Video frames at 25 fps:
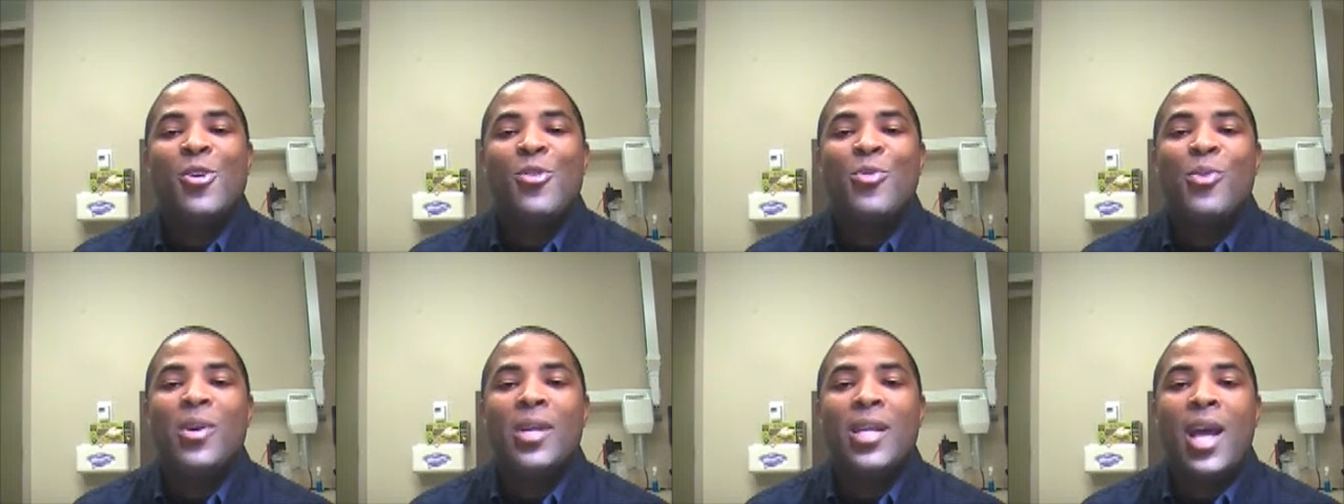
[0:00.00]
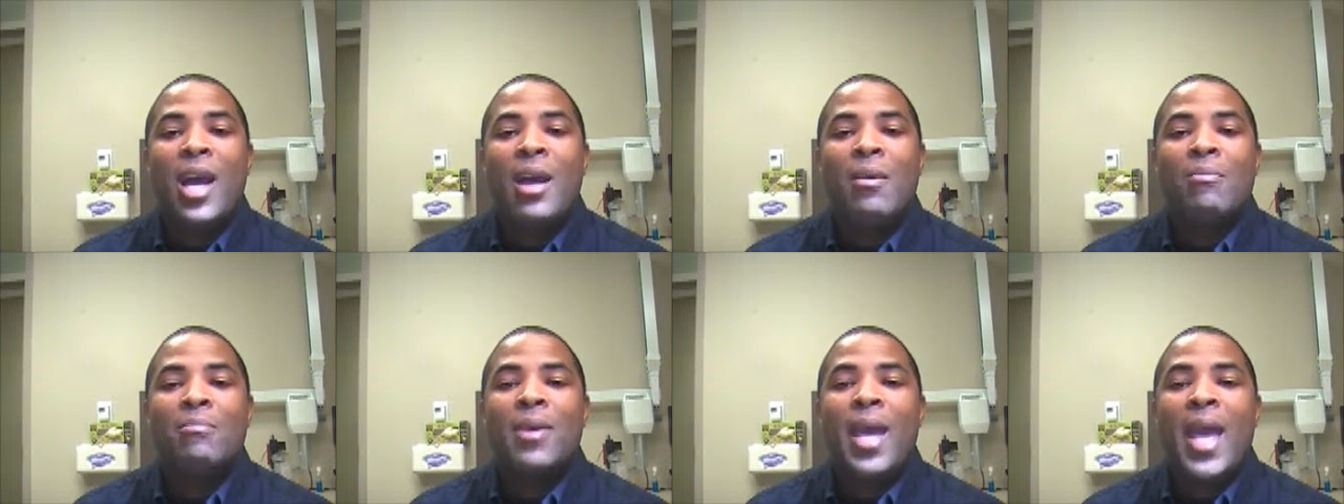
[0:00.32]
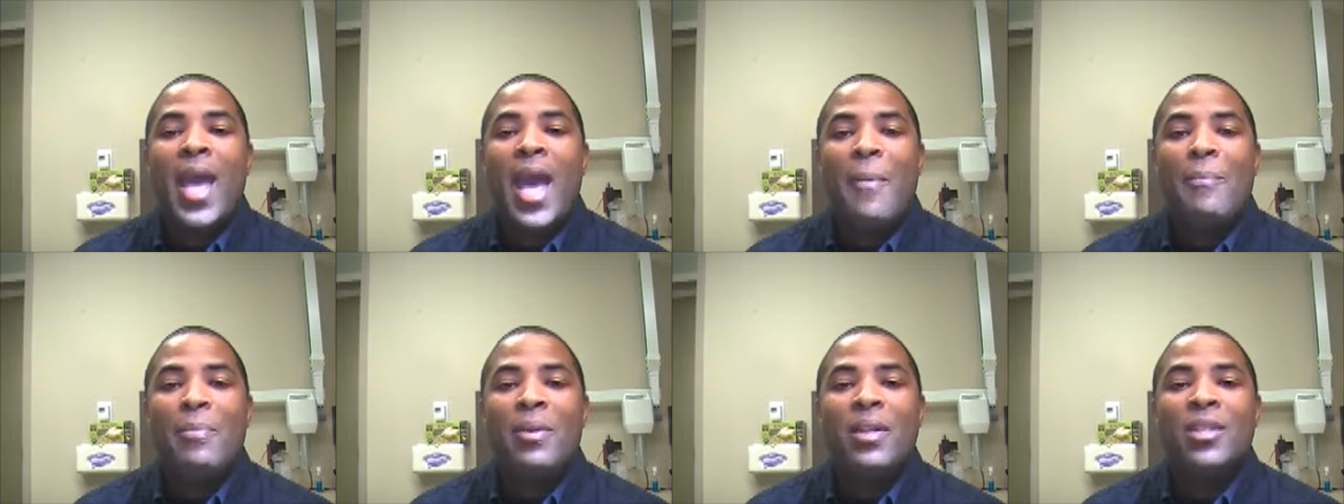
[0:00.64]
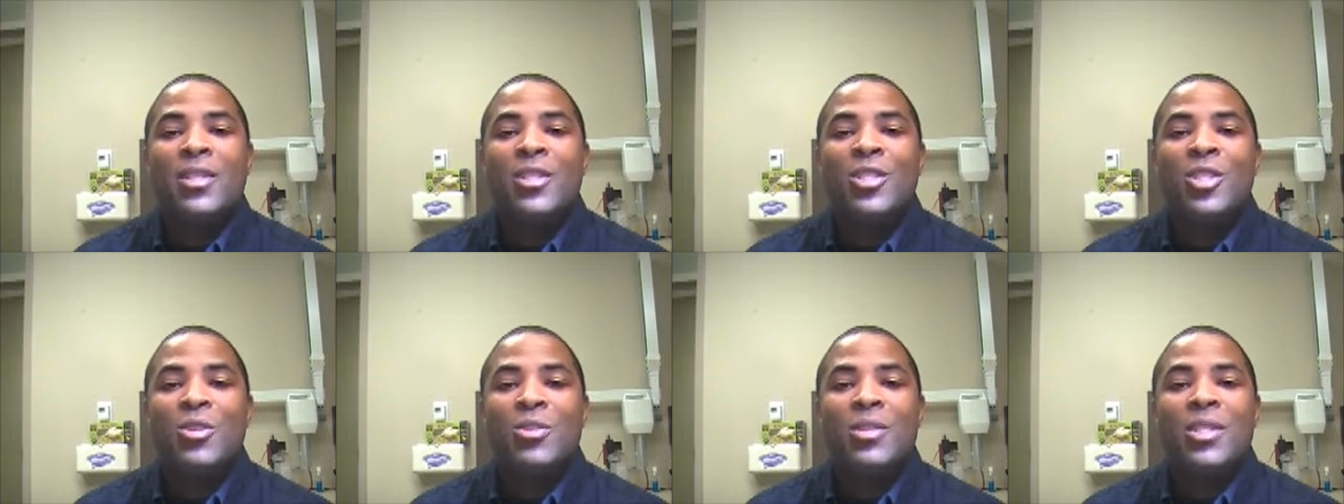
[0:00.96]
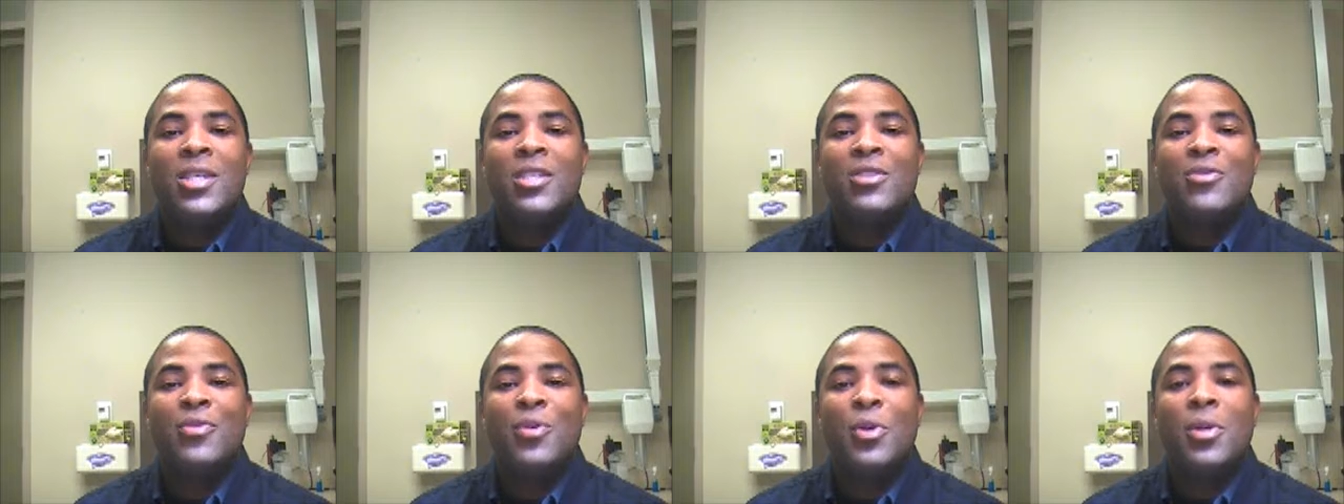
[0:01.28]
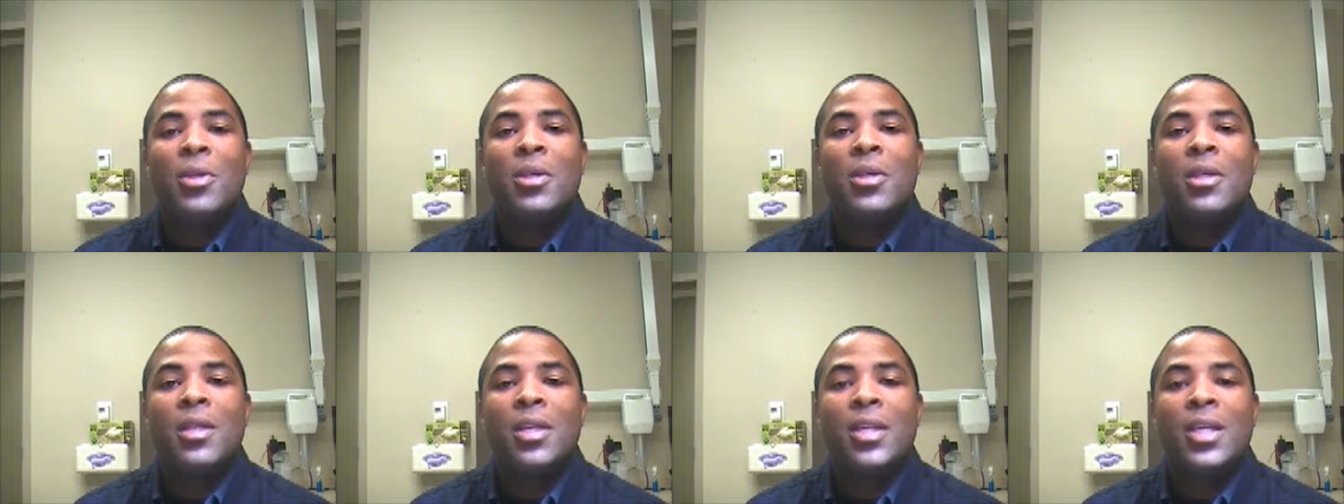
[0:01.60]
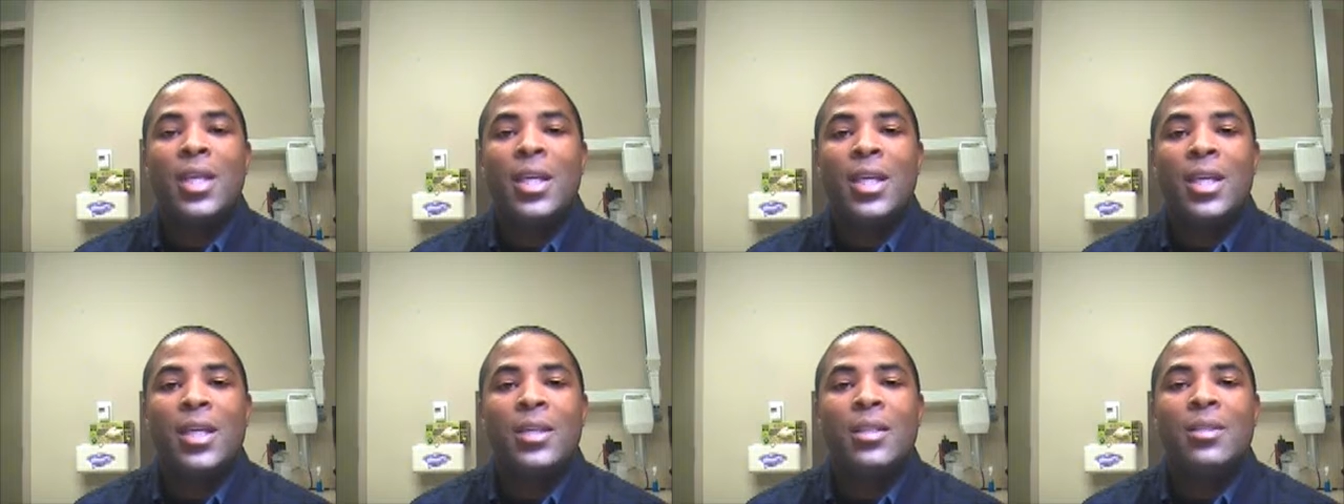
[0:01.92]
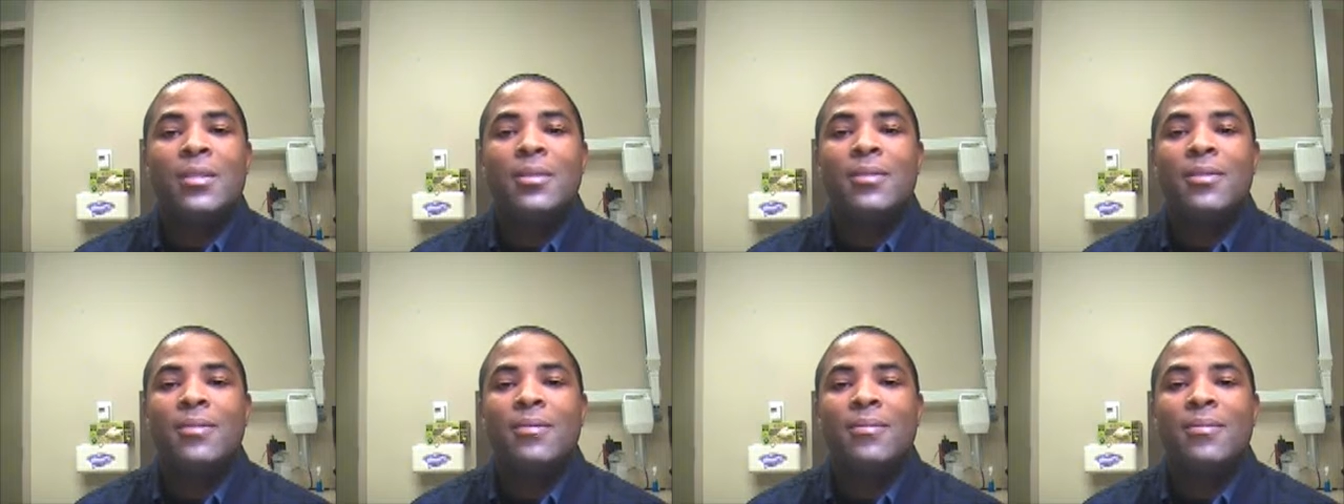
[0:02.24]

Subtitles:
when I'm happy to do this for her again.